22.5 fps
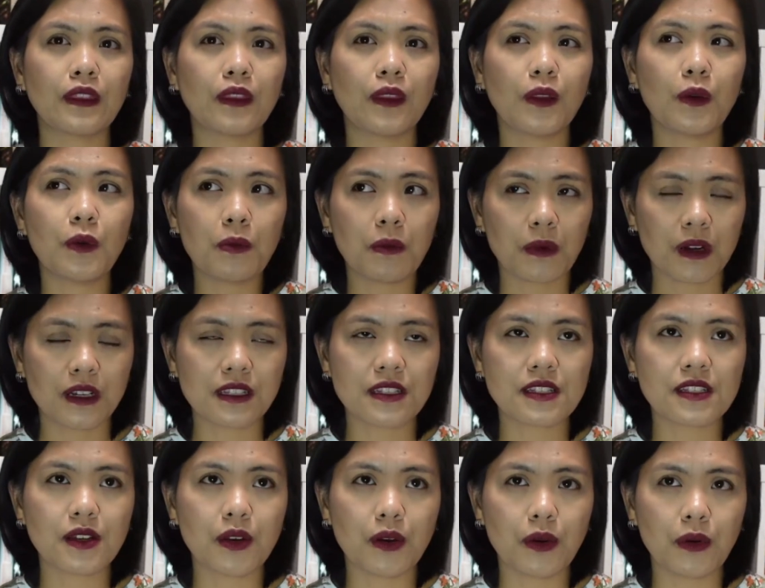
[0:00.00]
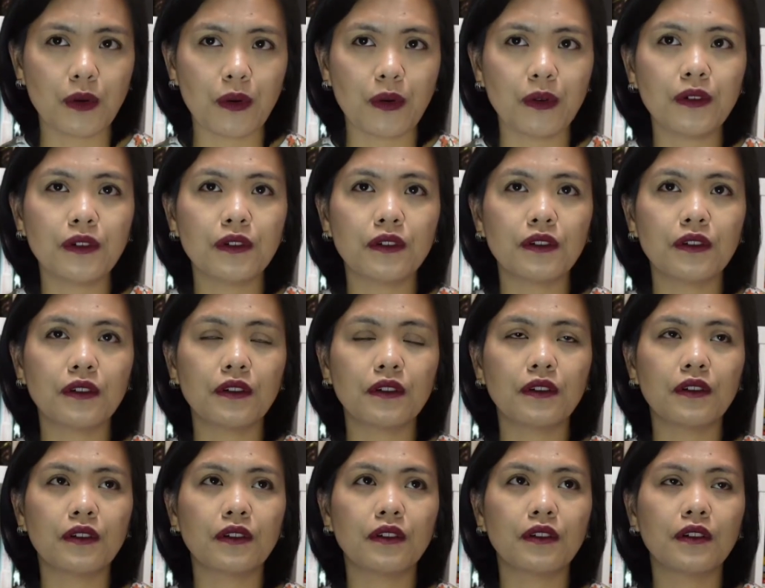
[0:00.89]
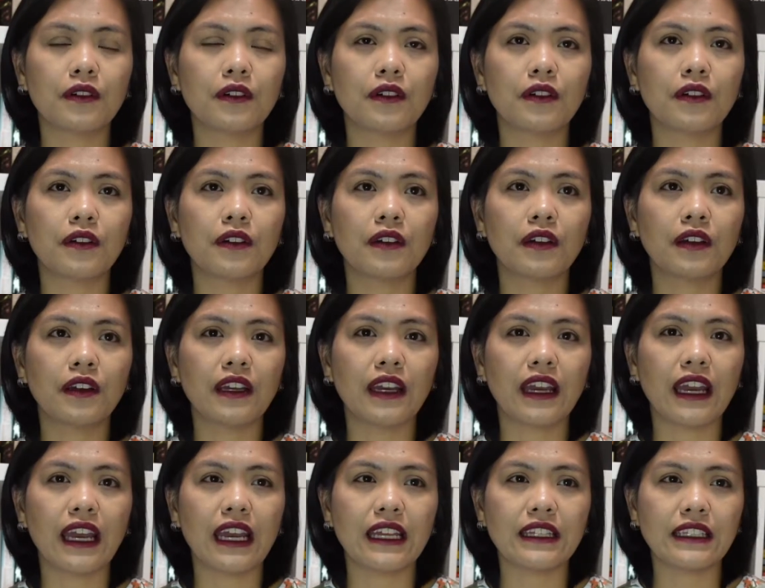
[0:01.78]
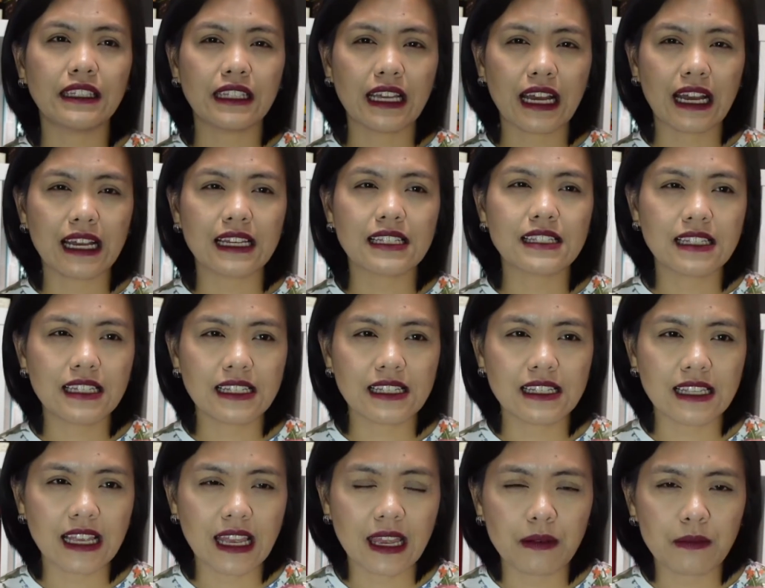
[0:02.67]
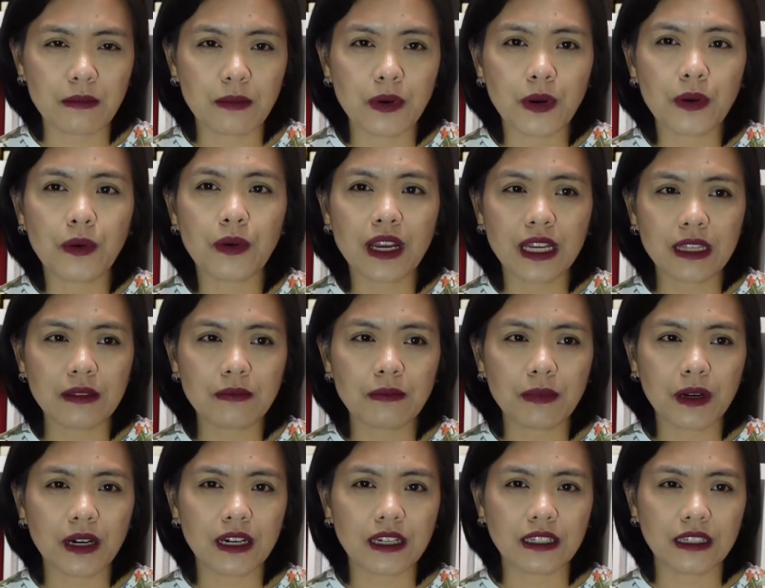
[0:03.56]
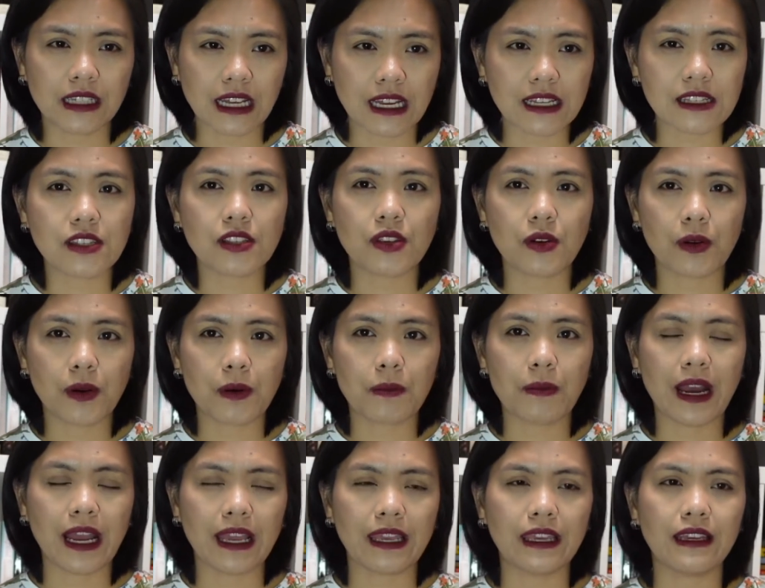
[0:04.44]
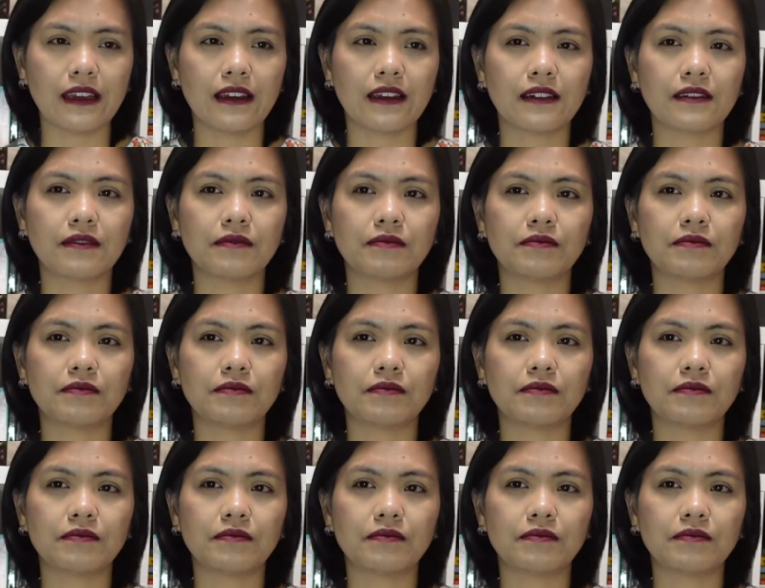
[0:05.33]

2 months ago and it has the same broken part as your bike."